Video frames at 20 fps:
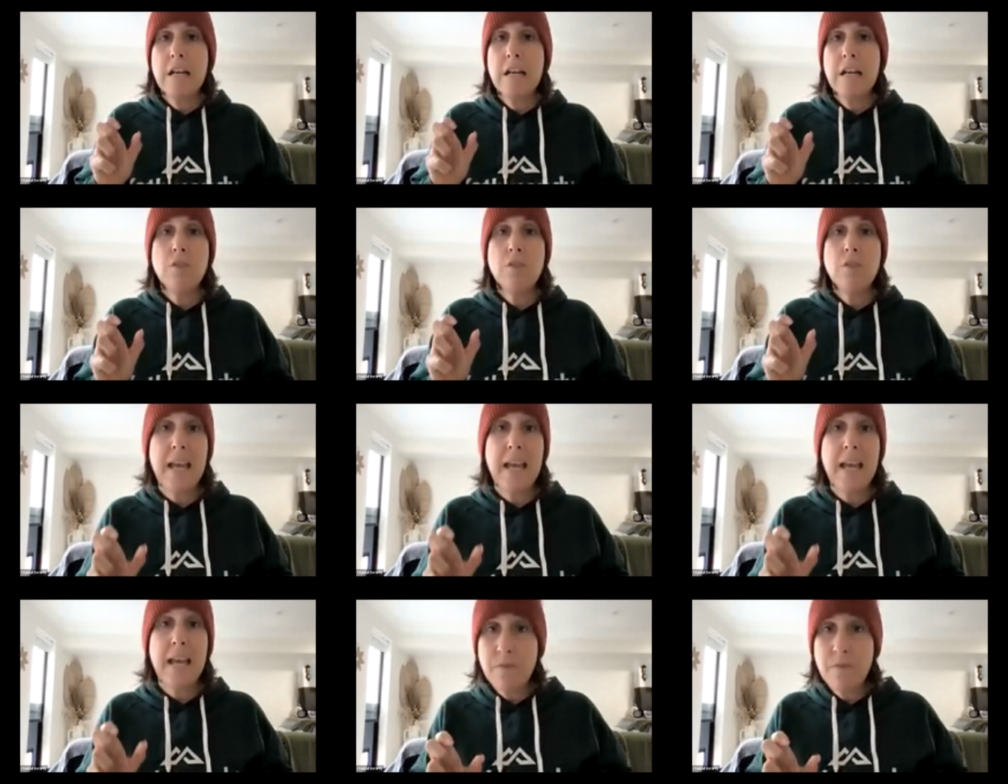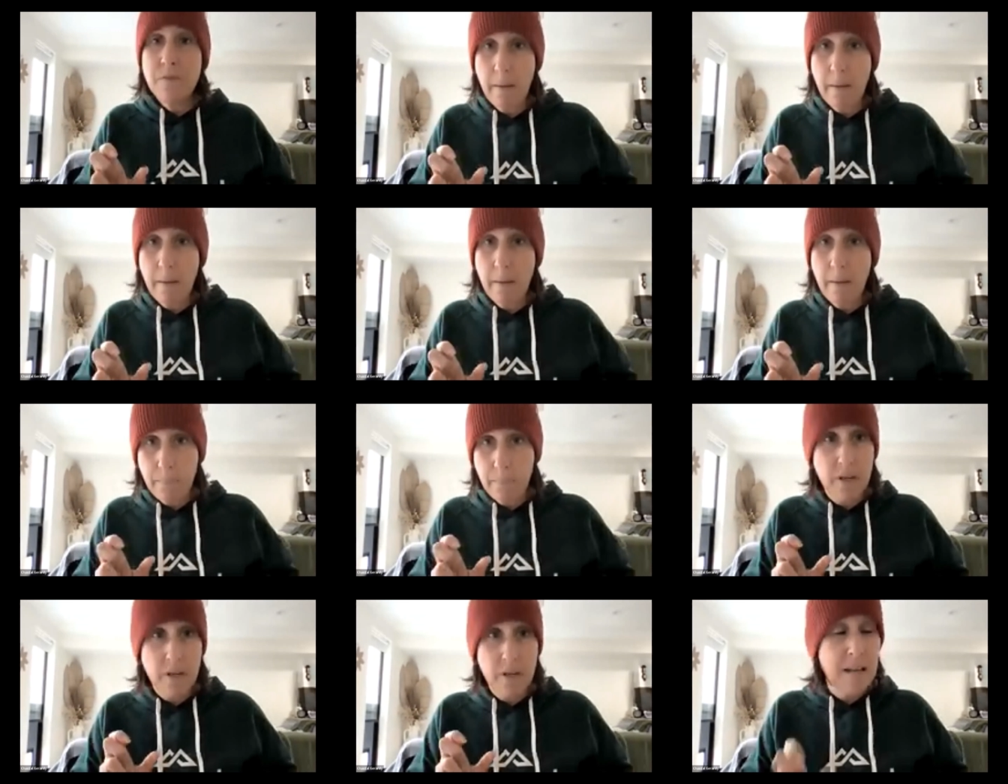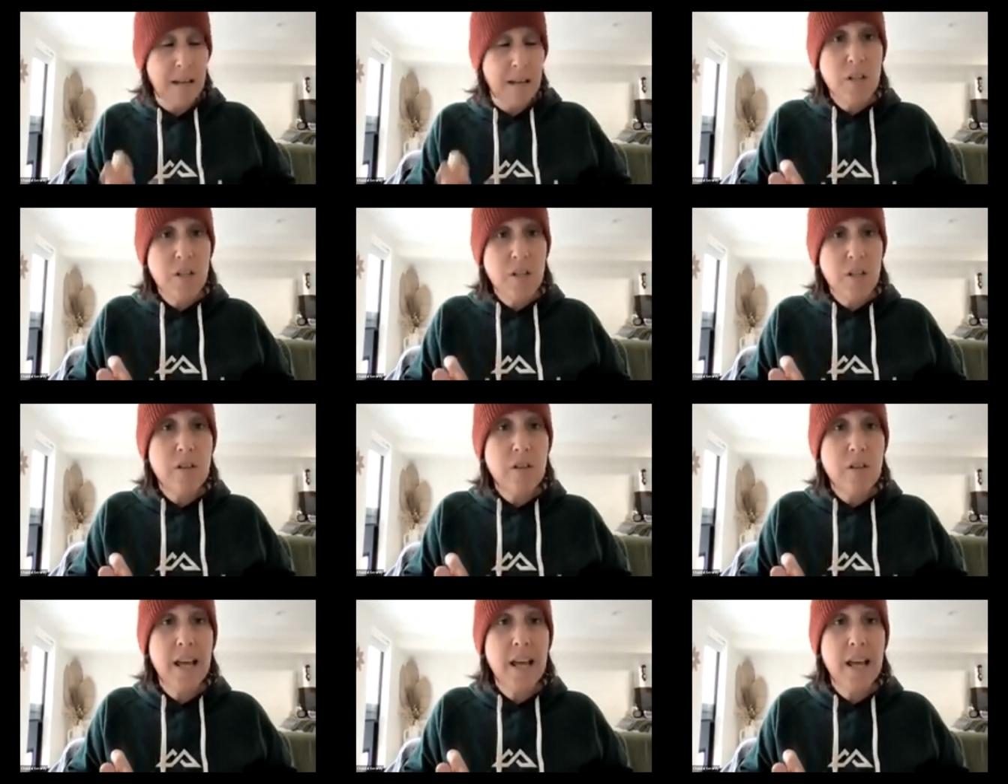You may even be able to put an image
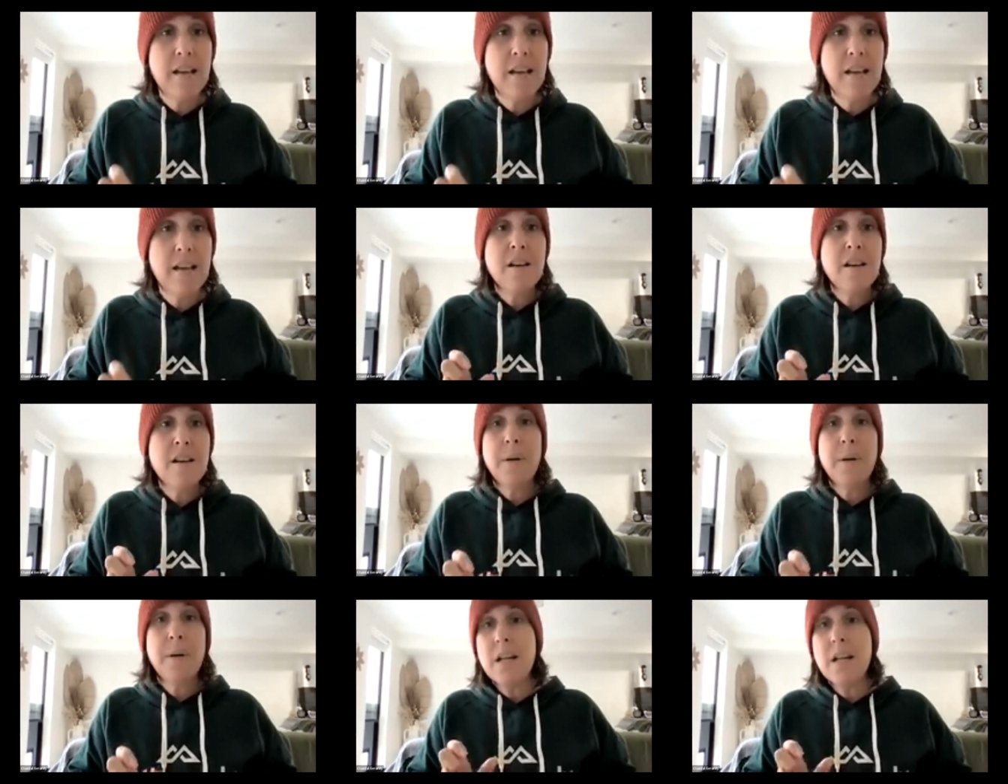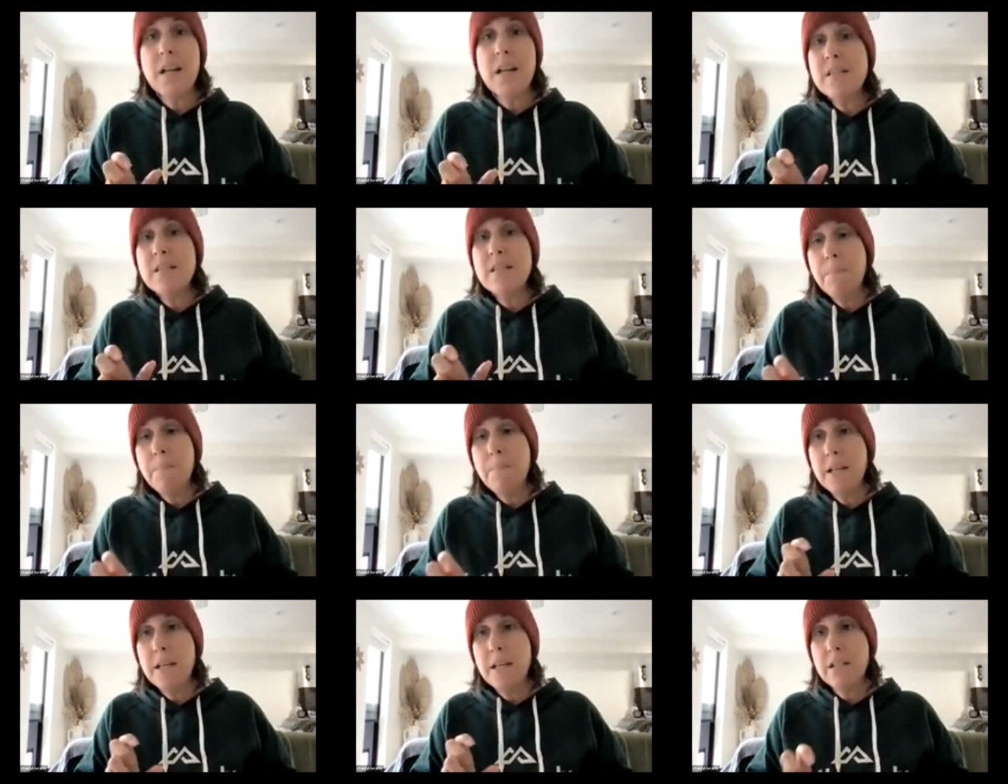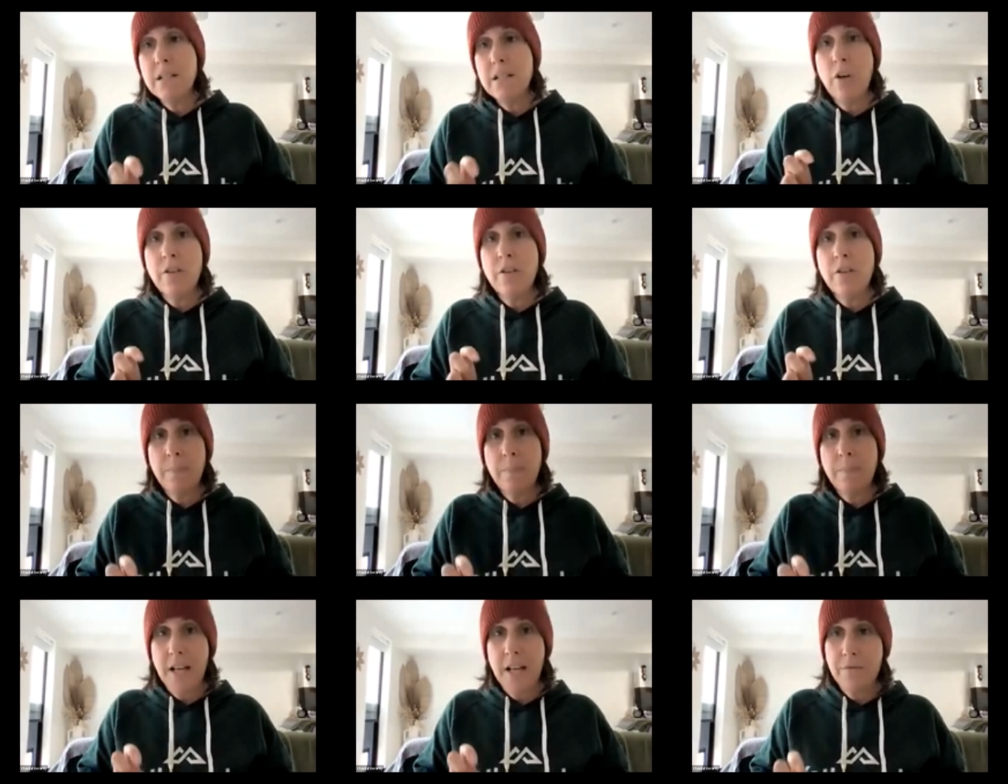in there, but it is dependent on
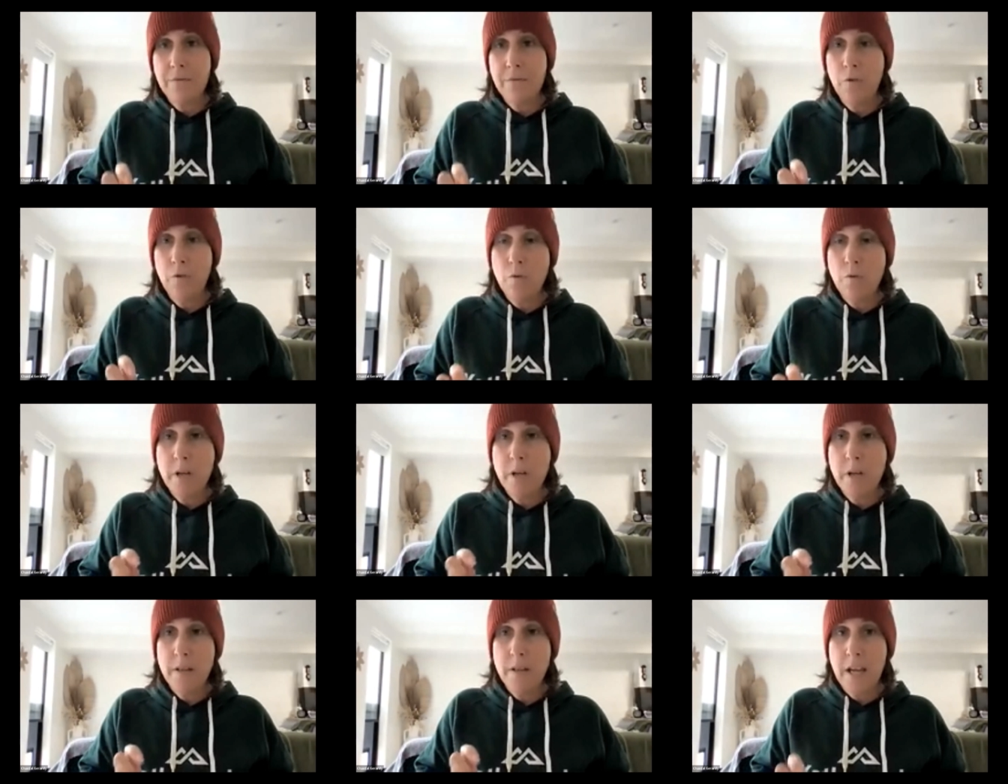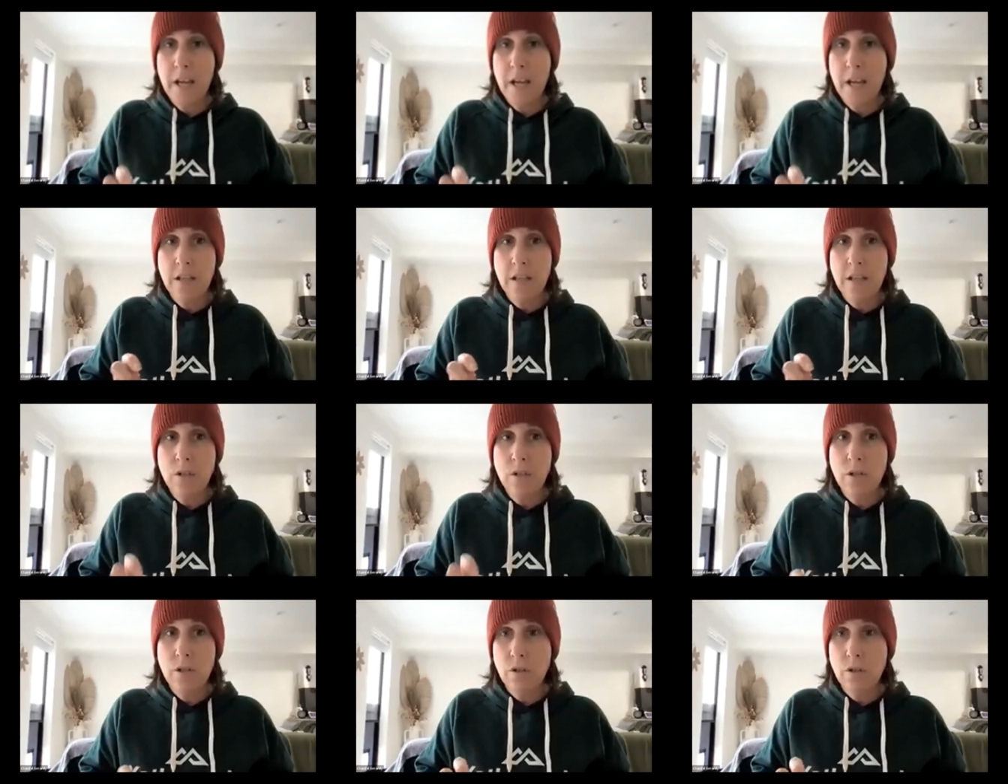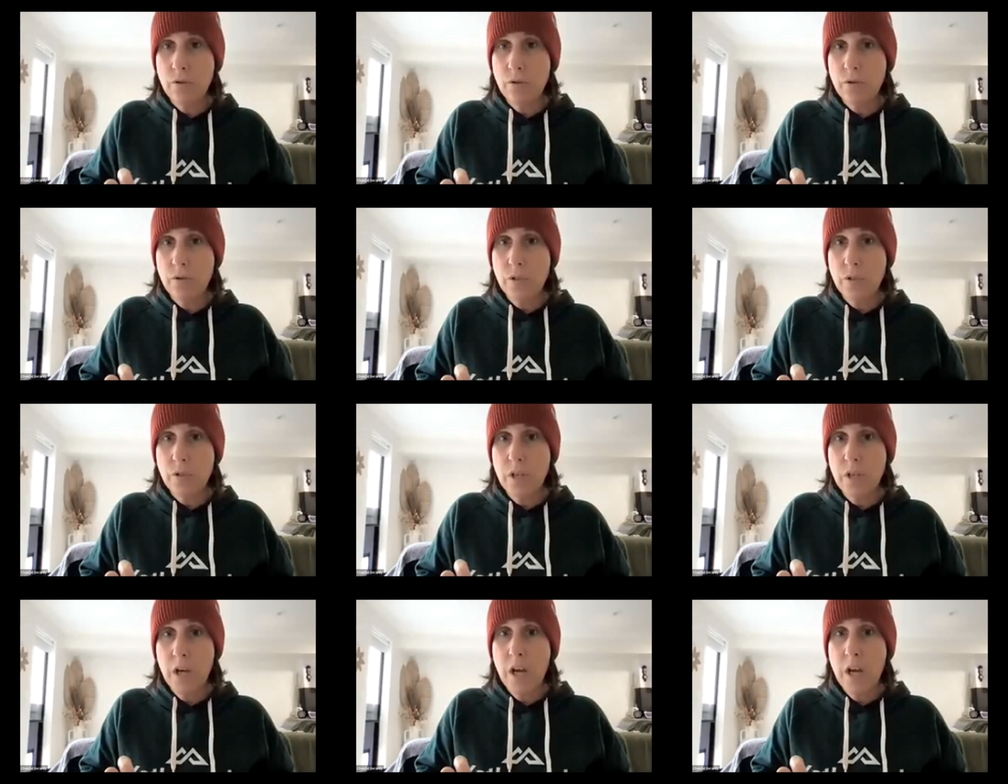the platform that you
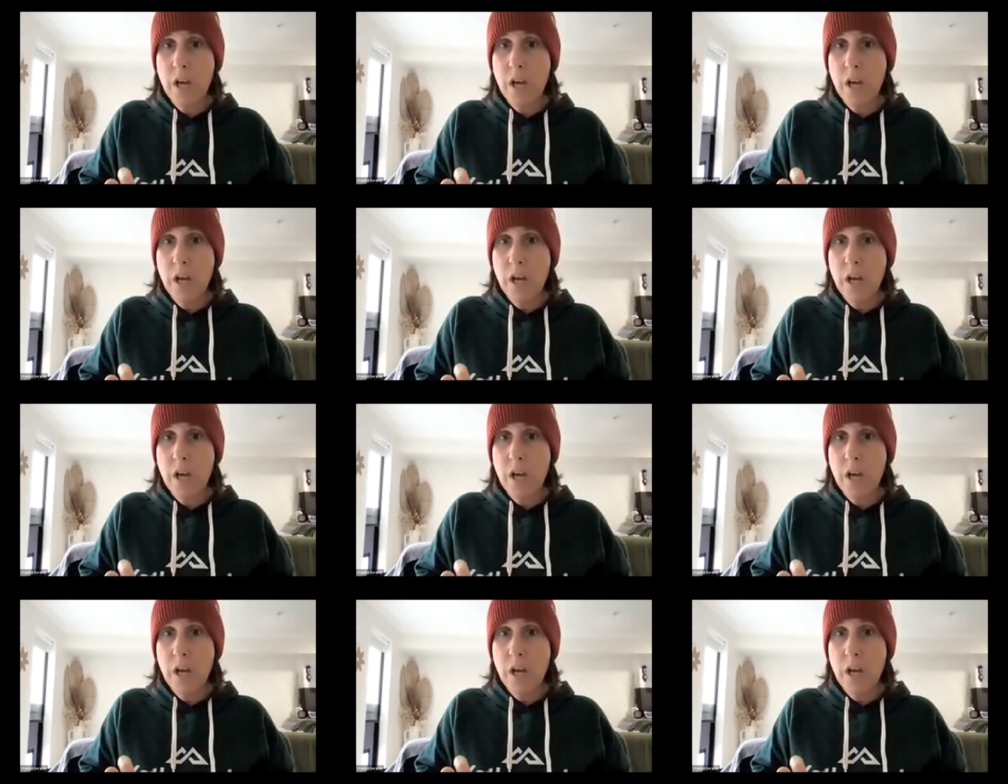use.